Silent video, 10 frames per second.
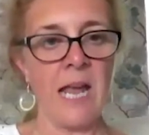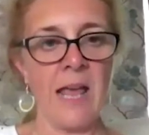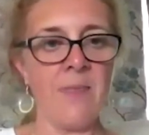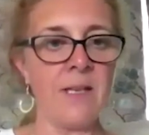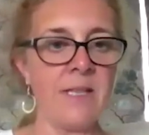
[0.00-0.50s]

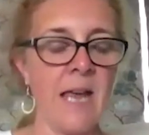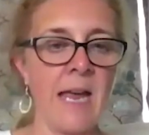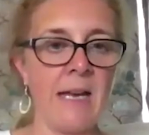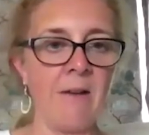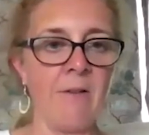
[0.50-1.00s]
in the
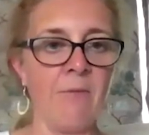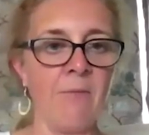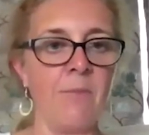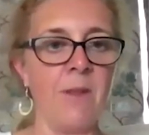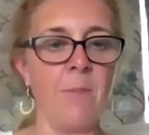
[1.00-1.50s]
day of
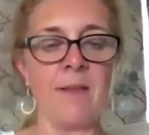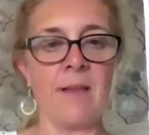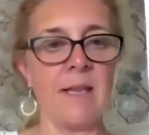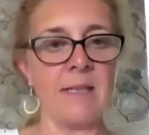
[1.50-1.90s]
the business